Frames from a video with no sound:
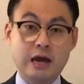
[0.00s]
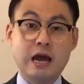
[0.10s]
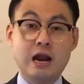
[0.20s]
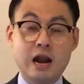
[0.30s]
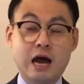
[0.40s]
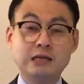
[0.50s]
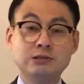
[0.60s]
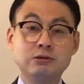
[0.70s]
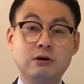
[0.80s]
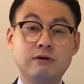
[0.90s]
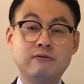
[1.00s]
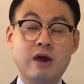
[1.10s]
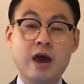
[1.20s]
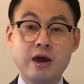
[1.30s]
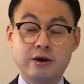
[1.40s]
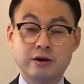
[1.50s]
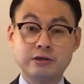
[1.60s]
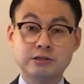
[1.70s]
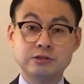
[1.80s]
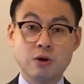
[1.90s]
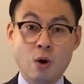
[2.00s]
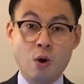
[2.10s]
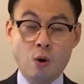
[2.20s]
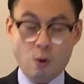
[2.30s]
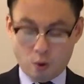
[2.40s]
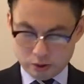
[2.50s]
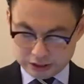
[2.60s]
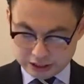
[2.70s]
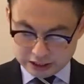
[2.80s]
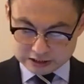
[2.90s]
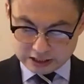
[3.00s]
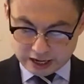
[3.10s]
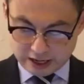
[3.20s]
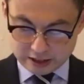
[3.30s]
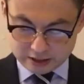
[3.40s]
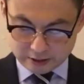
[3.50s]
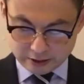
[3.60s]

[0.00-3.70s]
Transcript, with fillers: and lots of hairs on his head.